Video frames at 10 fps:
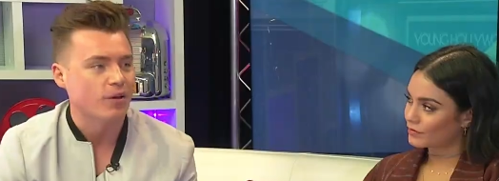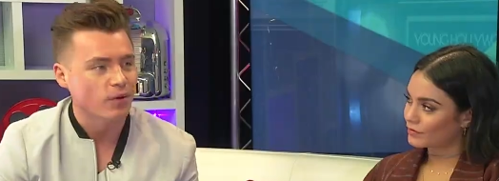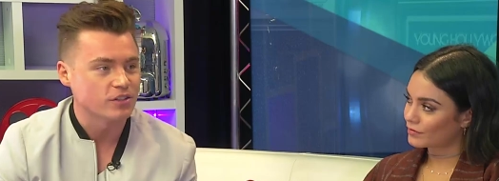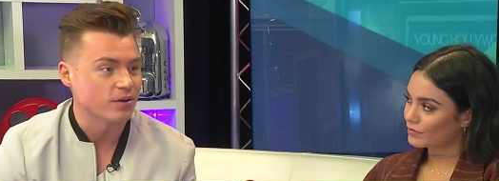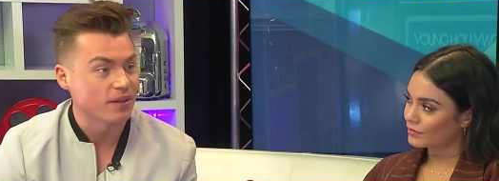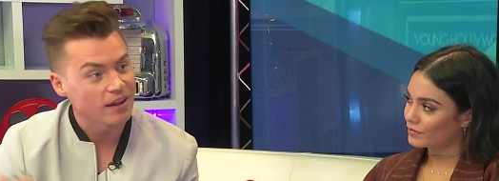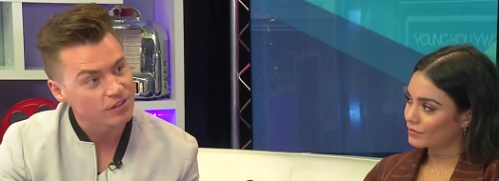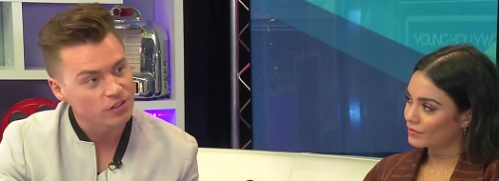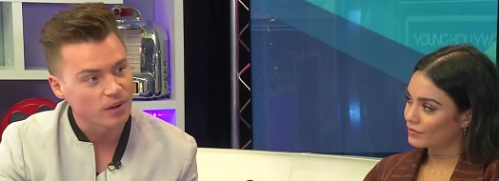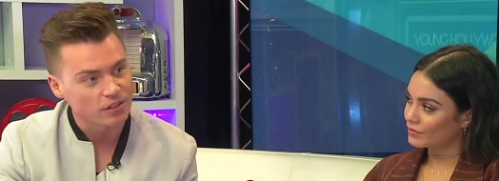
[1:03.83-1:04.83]
Speaker 1: And once you're in that
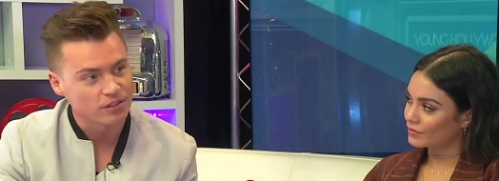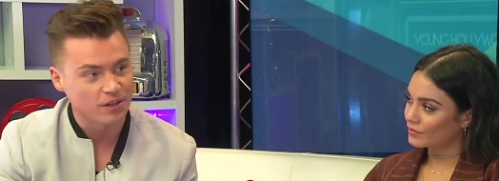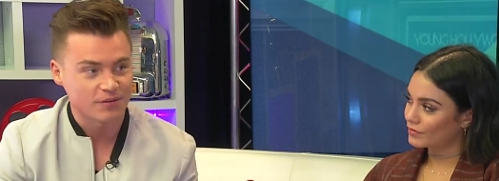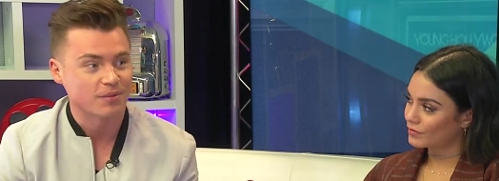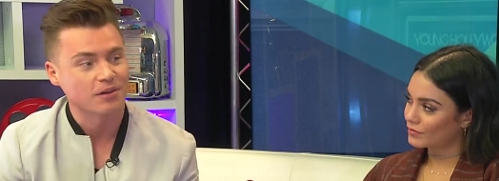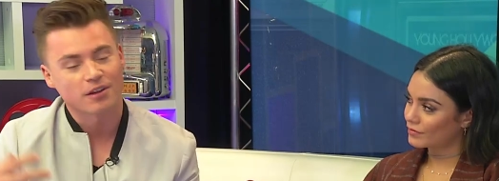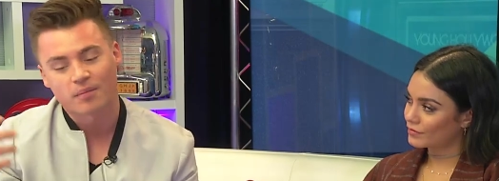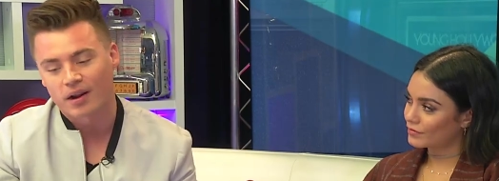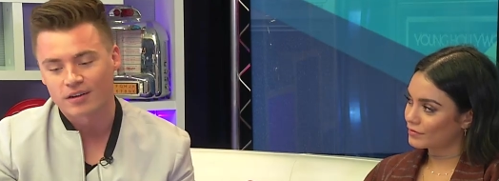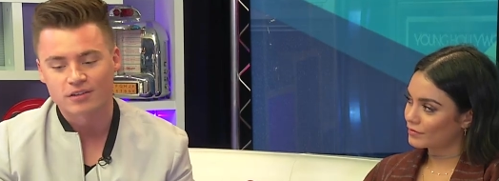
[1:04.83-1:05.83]
situation, you have something to
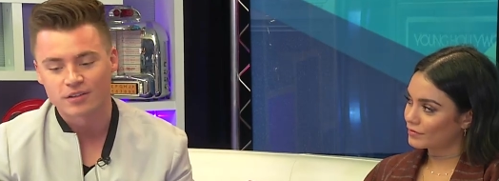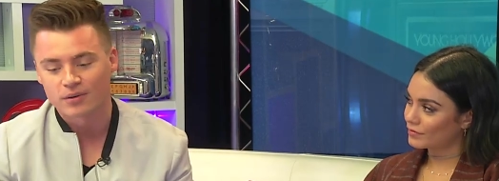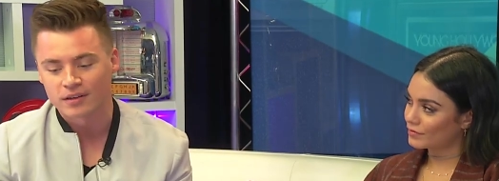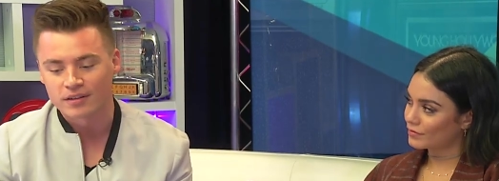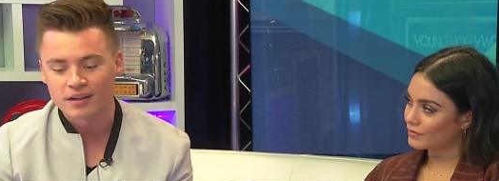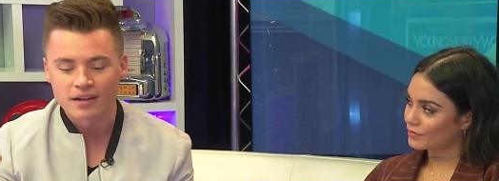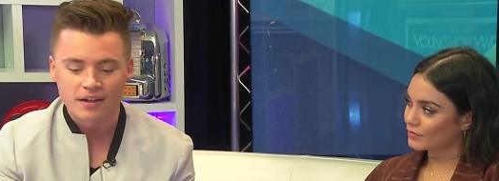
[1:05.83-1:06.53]
compare it to and